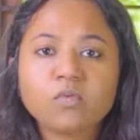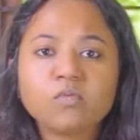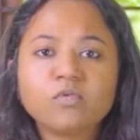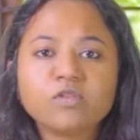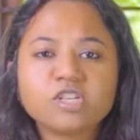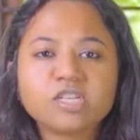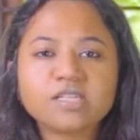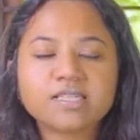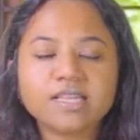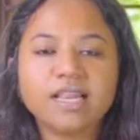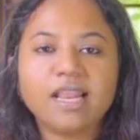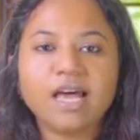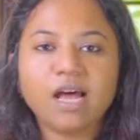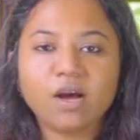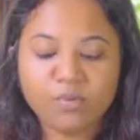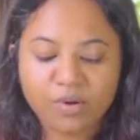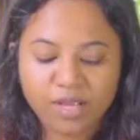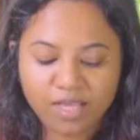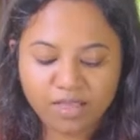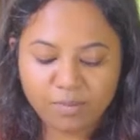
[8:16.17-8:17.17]
We're just
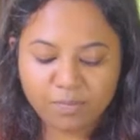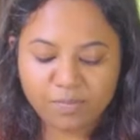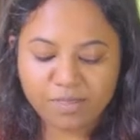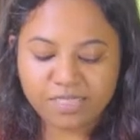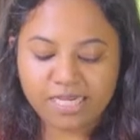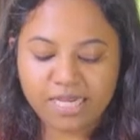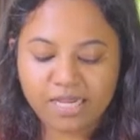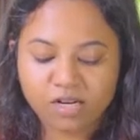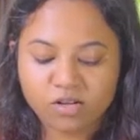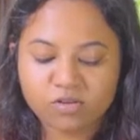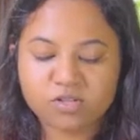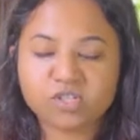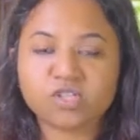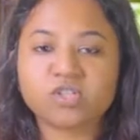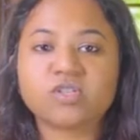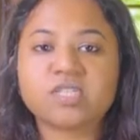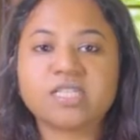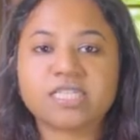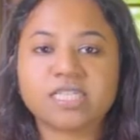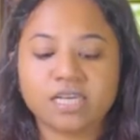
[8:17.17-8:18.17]
allowing the potatoes
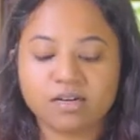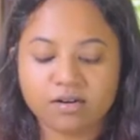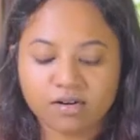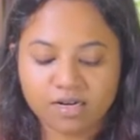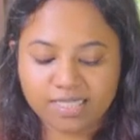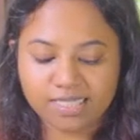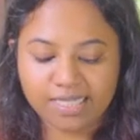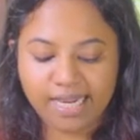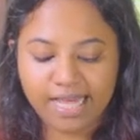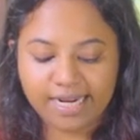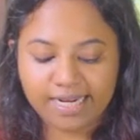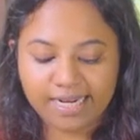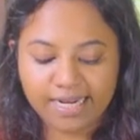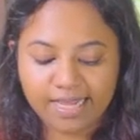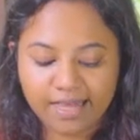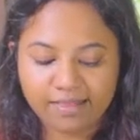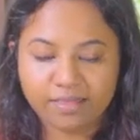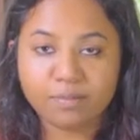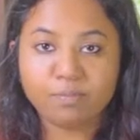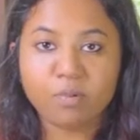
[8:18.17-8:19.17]
to sear slightly
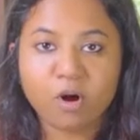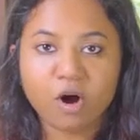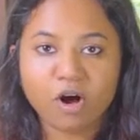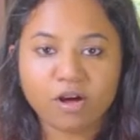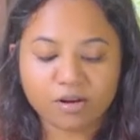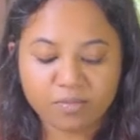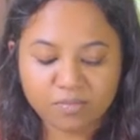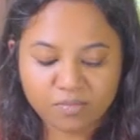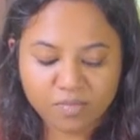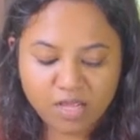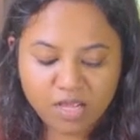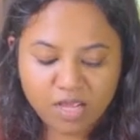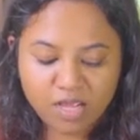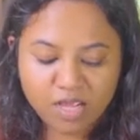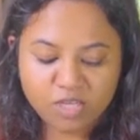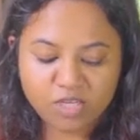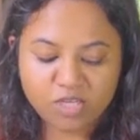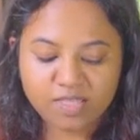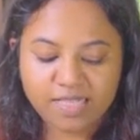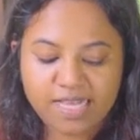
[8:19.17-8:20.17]
at the bottom
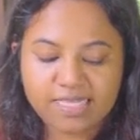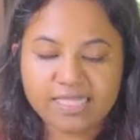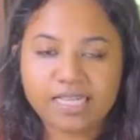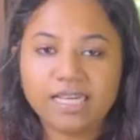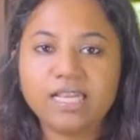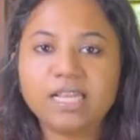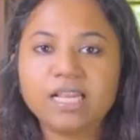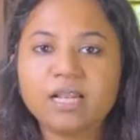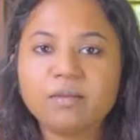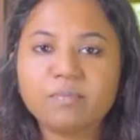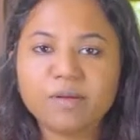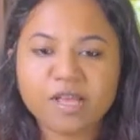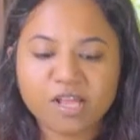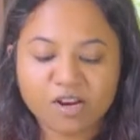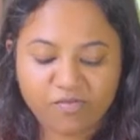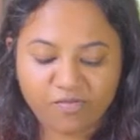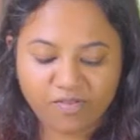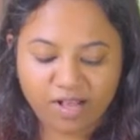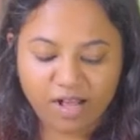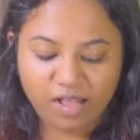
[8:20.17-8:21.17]
so there's a little bit
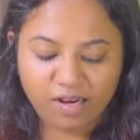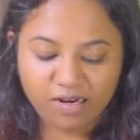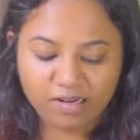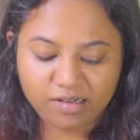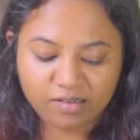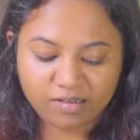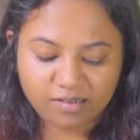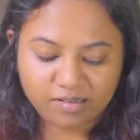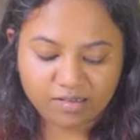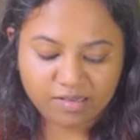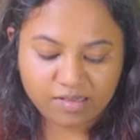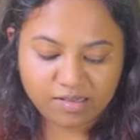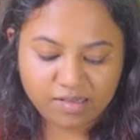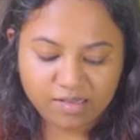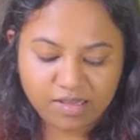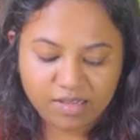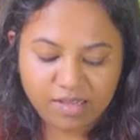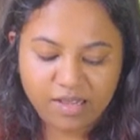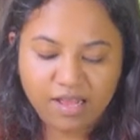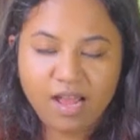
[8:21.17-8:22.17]
of color
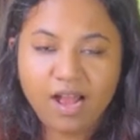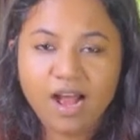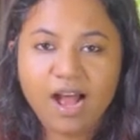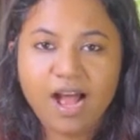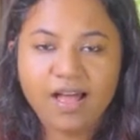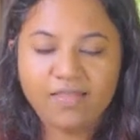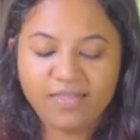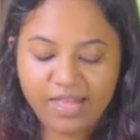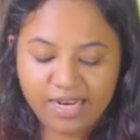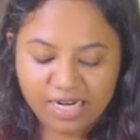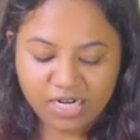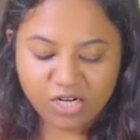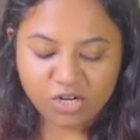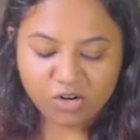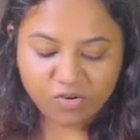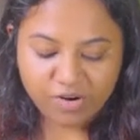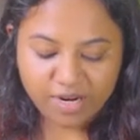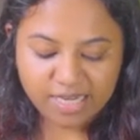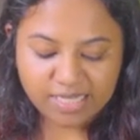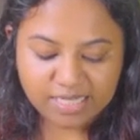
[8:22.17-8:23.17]
and that
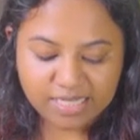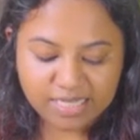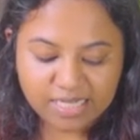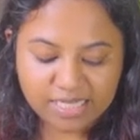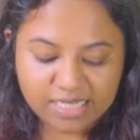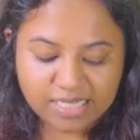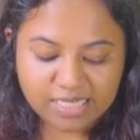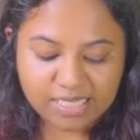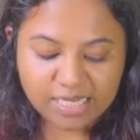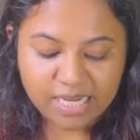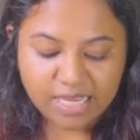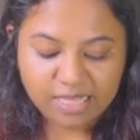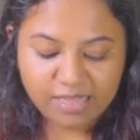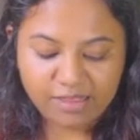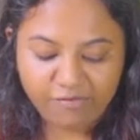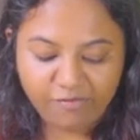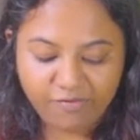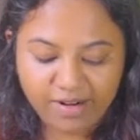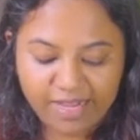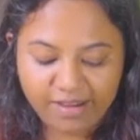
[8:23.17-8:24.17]
increases the
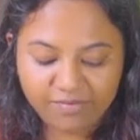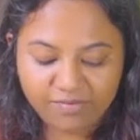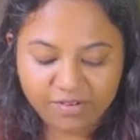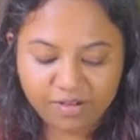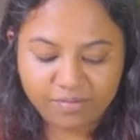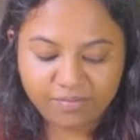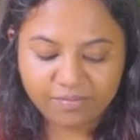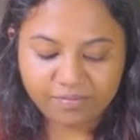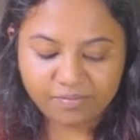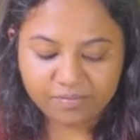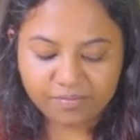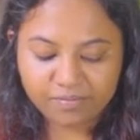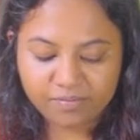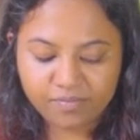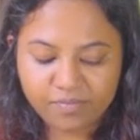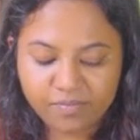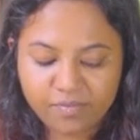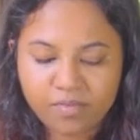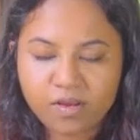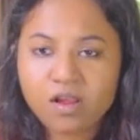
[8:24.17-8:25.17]
flavor.
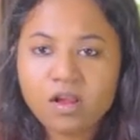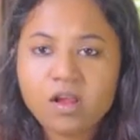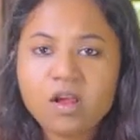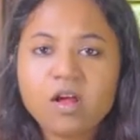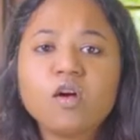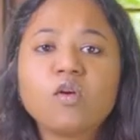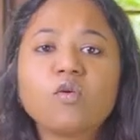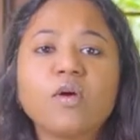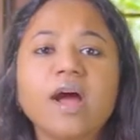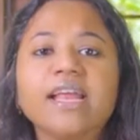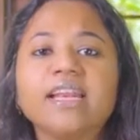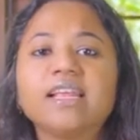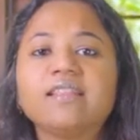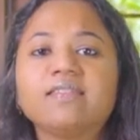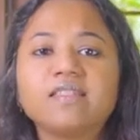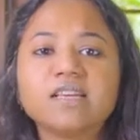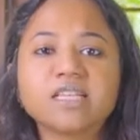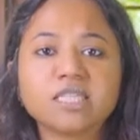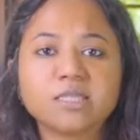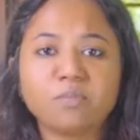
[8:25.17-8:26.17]
Right at
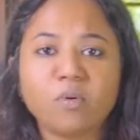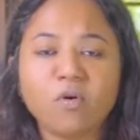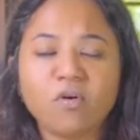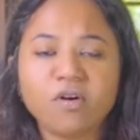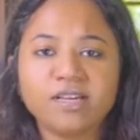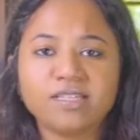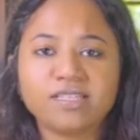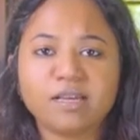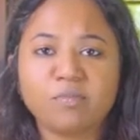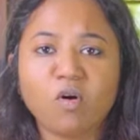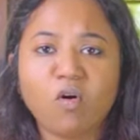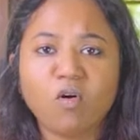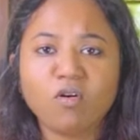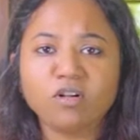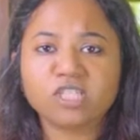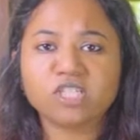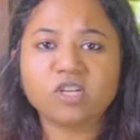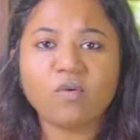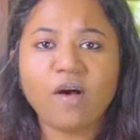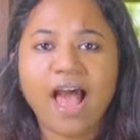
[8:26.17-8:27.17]
this point, I'm
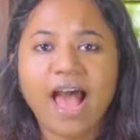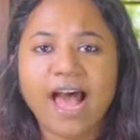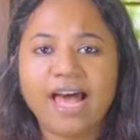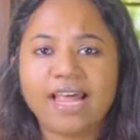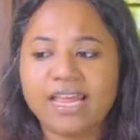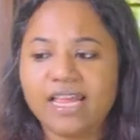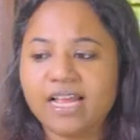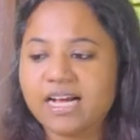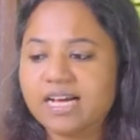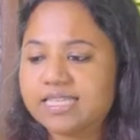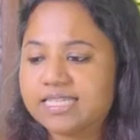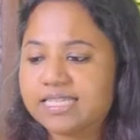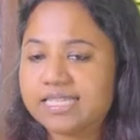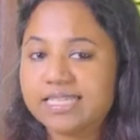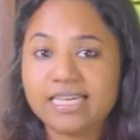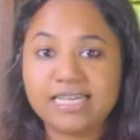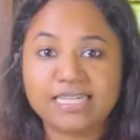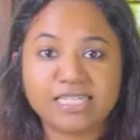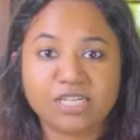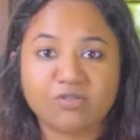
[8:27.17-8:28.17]
also adding a
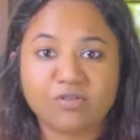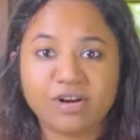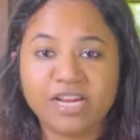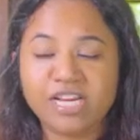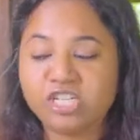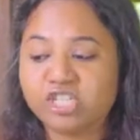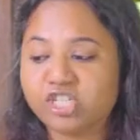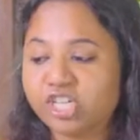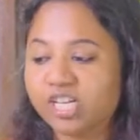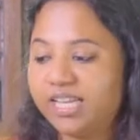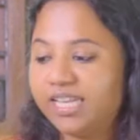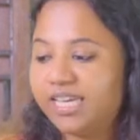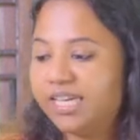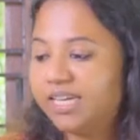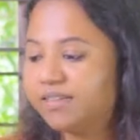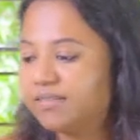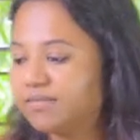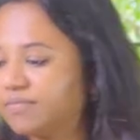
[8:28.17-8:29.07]
slit green chili.